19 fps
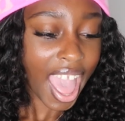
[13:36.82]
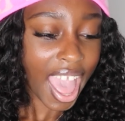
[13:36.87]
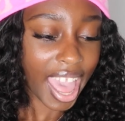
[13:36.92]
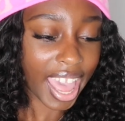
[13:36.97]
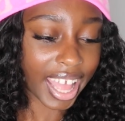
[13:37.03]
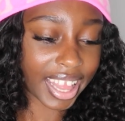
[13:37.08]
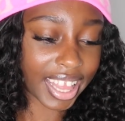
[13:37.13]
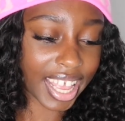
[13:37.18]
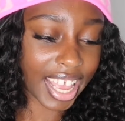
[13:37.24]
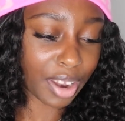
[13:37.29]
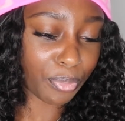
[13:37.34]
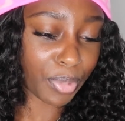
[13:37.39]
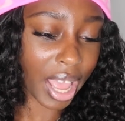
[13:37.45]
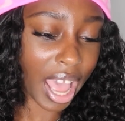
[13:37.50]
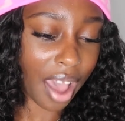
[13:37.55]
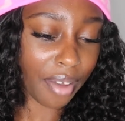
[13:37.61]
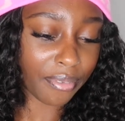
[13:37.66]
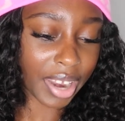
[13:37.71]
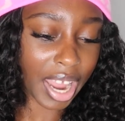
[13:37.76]
And then we
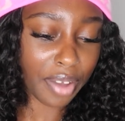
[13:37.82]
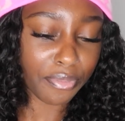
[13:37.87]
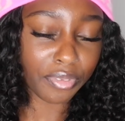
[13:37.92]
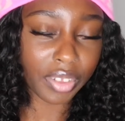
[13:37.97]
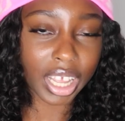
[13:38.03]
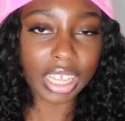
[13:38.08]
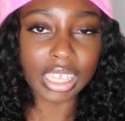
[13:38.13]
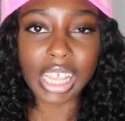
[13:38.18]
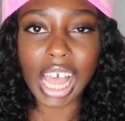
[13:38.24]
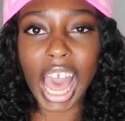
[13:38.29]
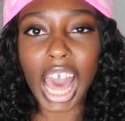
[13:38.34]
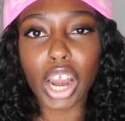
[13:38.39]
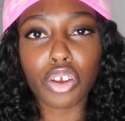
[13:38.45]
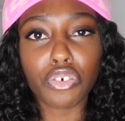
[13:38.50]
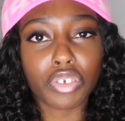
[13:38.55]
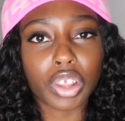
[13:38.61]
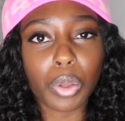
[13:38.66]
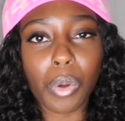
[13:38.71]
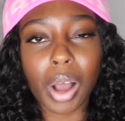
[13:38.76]
have Netflix. I
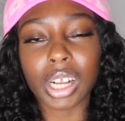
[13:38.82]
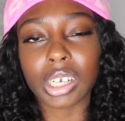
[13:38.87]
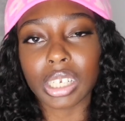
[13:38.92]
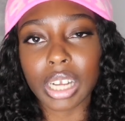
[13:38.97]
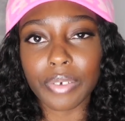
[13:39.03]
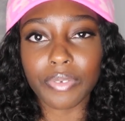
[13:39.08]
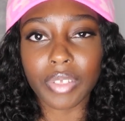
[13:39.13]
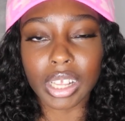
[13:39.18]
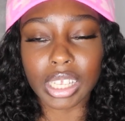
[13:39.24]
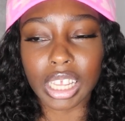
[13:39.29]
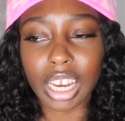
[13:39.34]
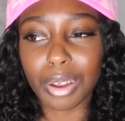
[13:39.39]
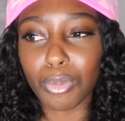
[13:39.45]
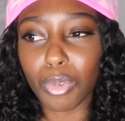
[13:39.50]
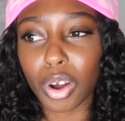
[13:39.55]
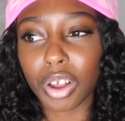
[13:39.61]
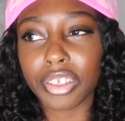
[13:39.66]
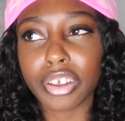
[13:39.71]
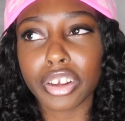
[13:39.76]
don't really watch Netflix anymore.